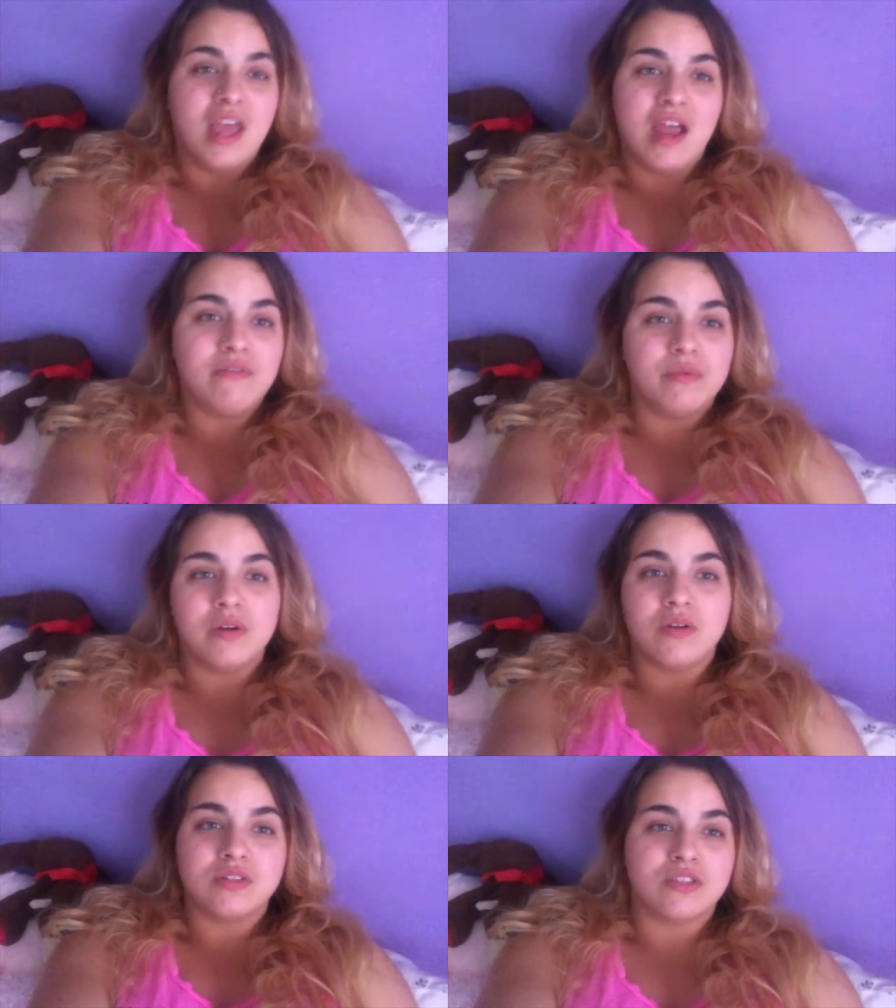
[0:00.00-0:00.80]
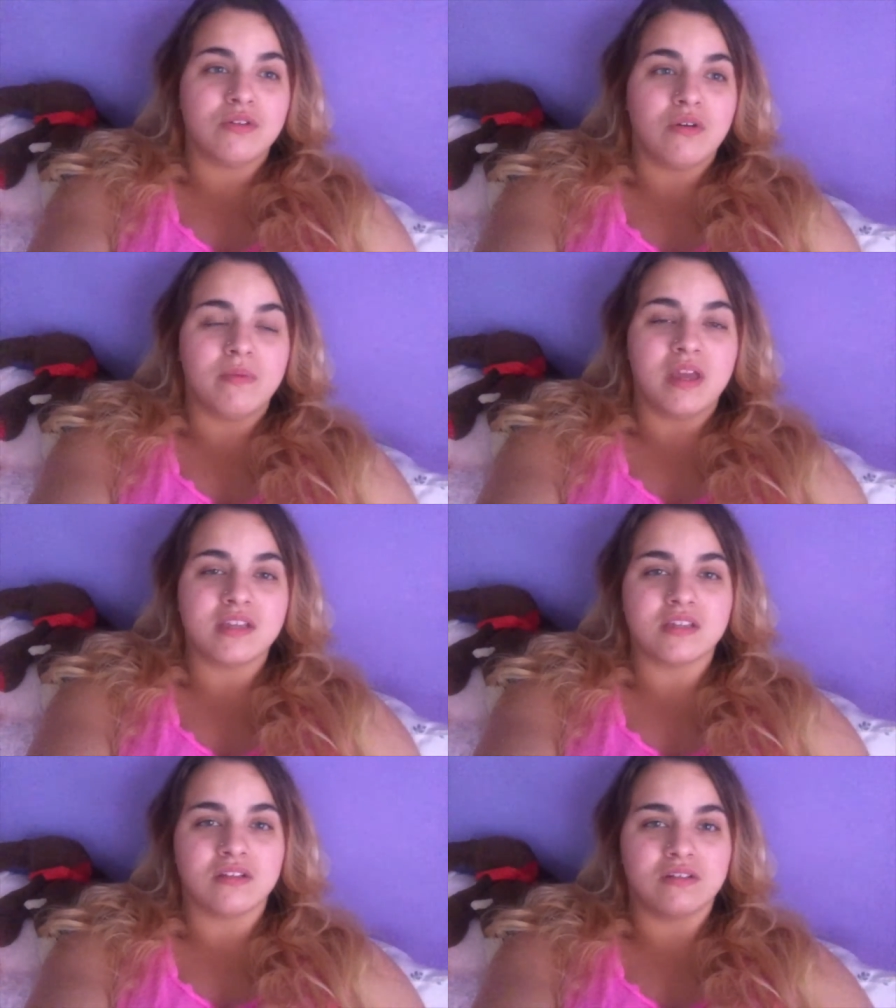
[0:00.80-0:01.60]
everyone goes at their own
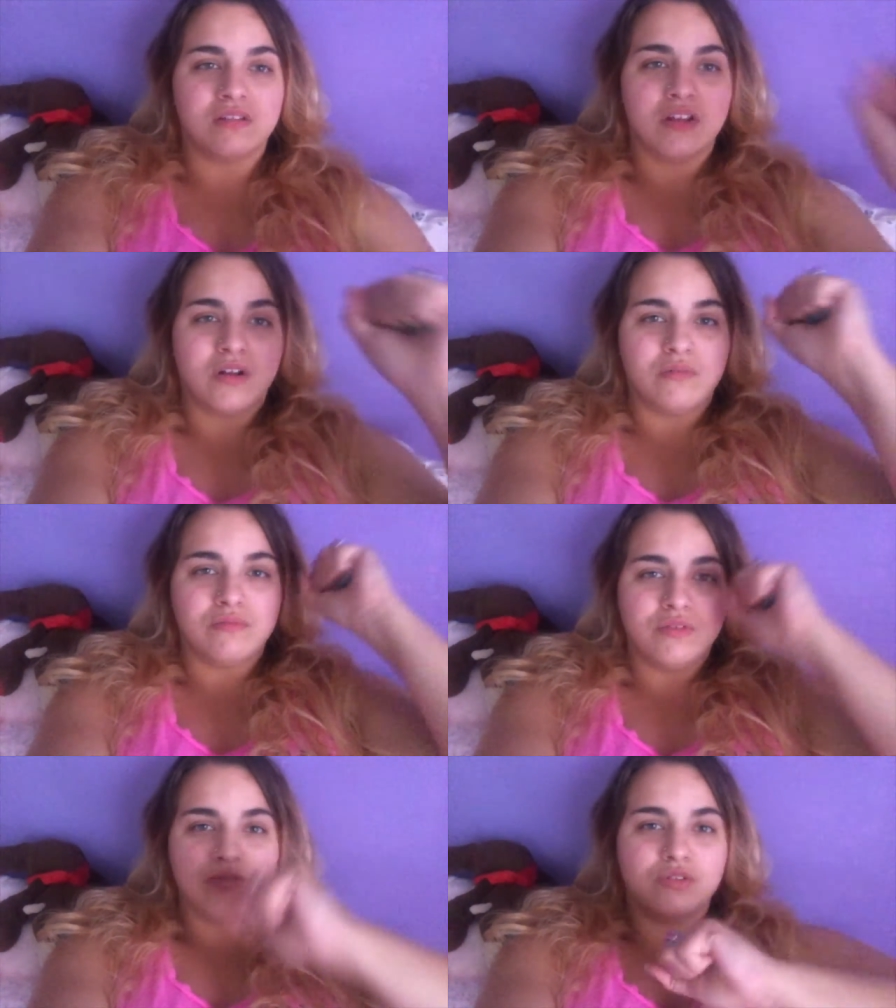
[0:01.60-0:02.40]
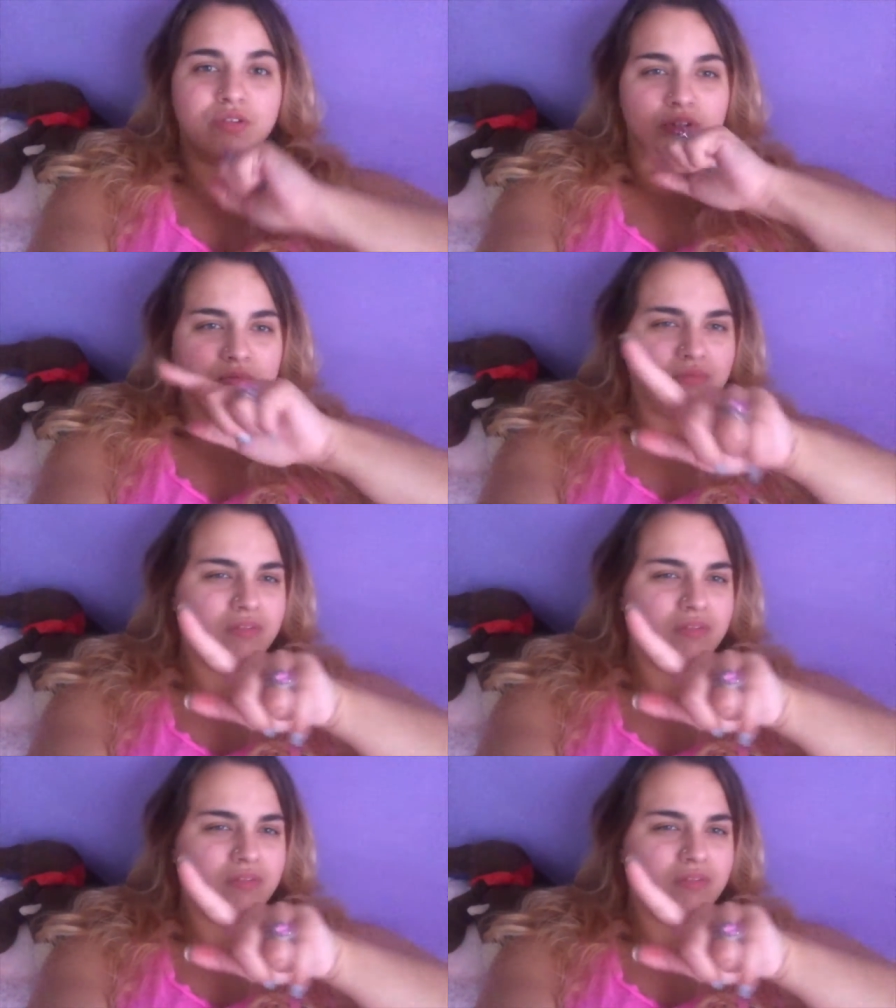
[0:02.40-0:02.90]
pace, and you know, you do you,